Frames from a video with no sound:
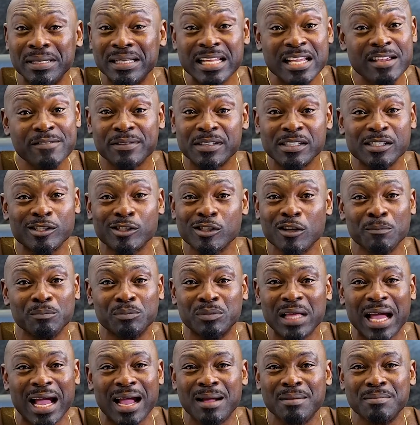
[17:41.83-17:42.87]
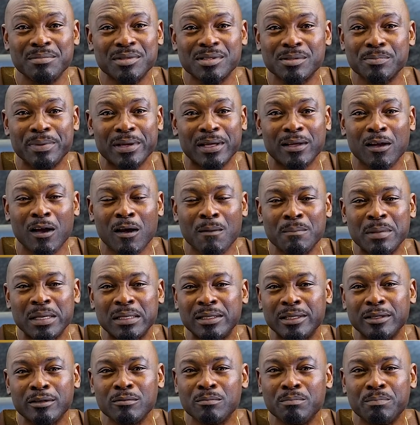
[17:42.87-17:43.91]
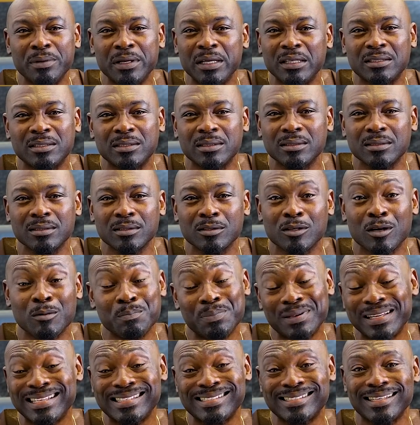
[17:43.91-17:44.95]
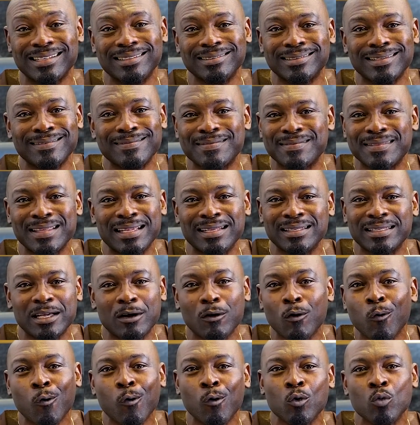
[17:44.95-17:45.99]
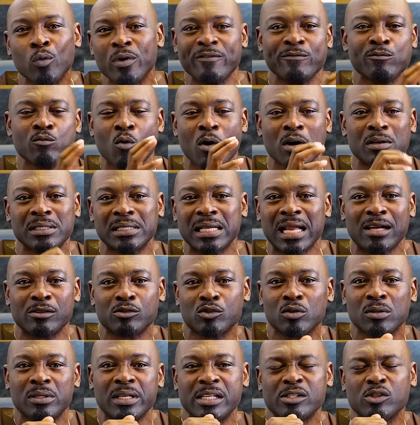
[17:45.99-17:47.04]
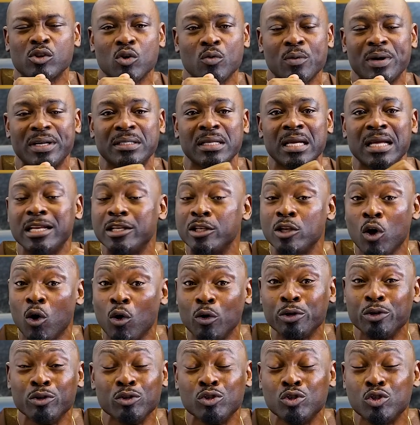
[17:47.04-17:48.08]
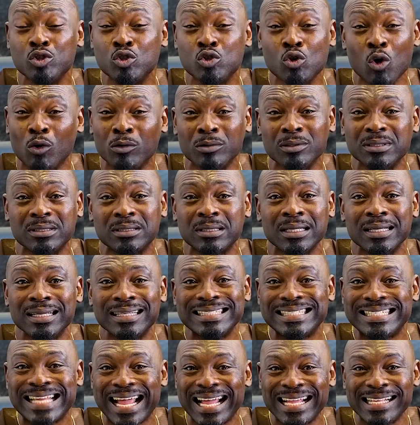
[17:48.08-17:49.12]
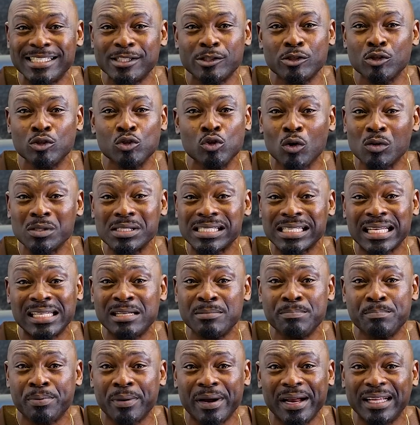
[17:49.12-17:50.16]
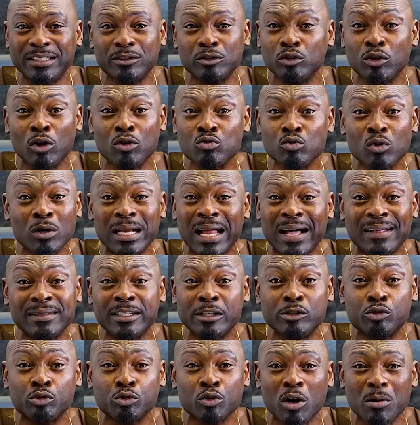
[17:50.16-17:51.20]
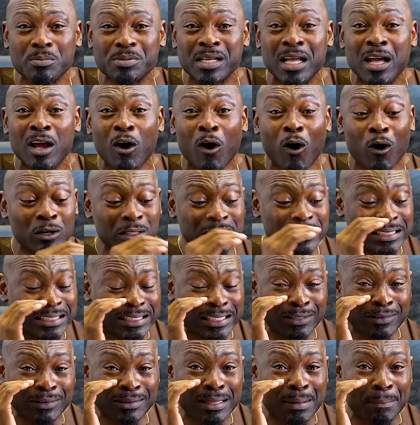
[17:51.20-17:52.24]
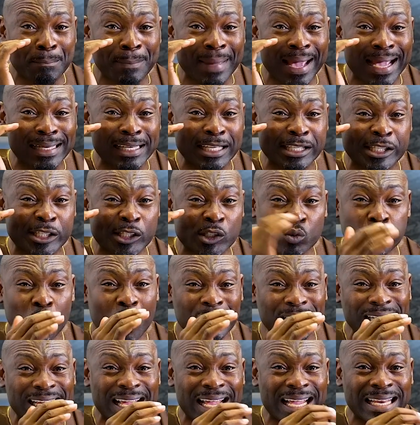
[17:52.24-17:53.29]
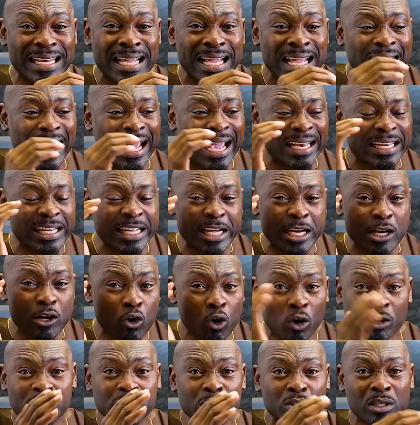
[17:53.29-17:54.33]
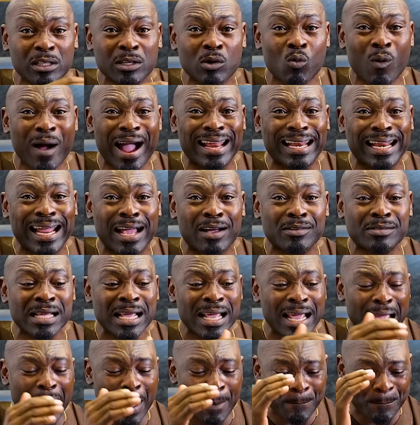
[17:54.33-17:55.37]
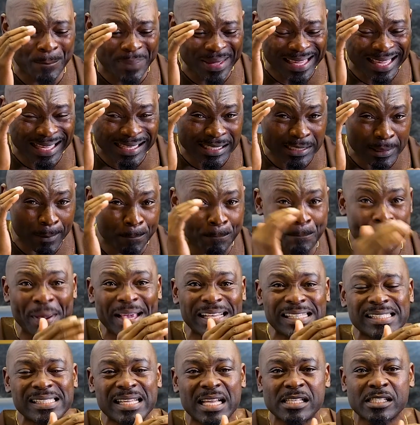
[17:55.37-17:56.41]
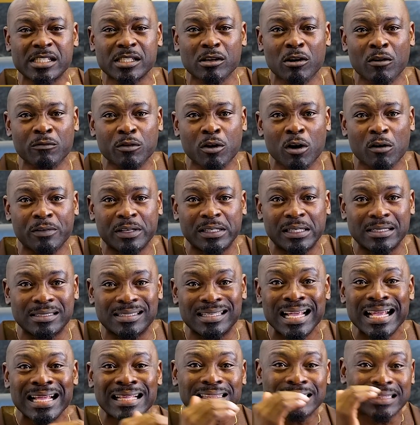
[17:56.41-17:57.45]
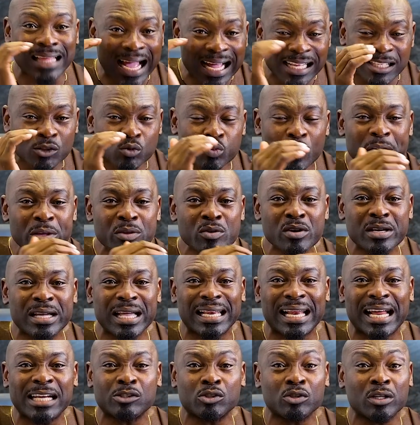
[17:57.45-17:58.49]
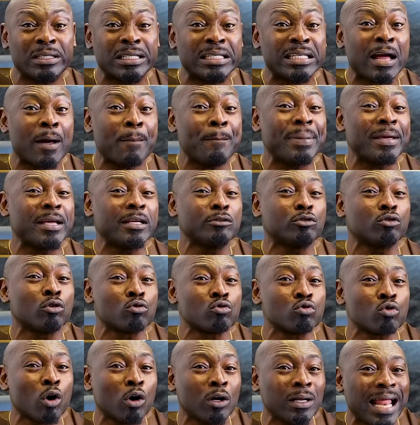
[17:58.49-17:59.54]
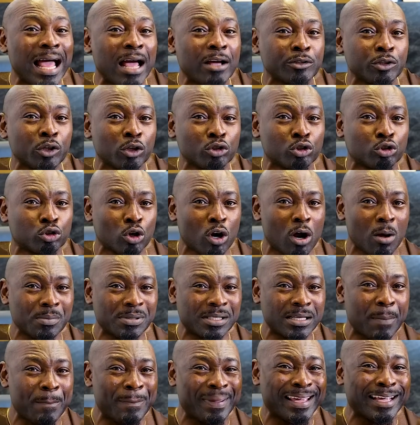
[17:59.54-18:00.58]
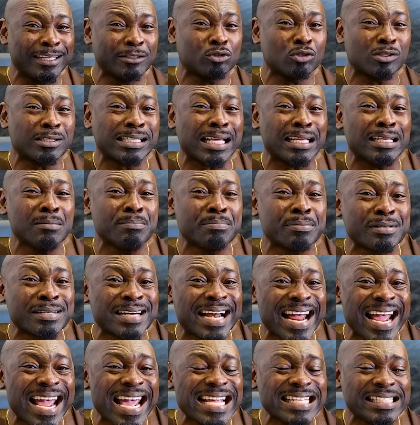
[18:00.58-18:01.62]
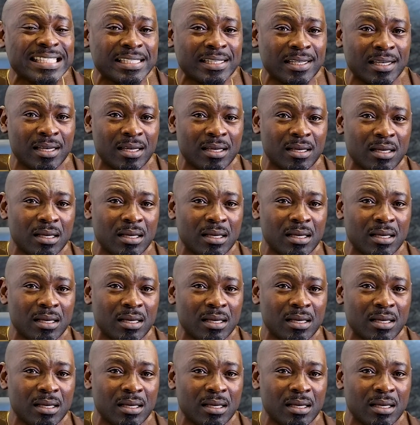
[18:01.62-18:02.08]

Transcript: Believers sometimes become a little bit complacent and think that, oh, we've won now, so let's go. And no, you don't dance, you don't celebrate, you don't roll out the drums until the man is sworn in and he goes into the White House and begins the business of governance. That's when you can actually now begin to roll out your drums and begin to celebrate.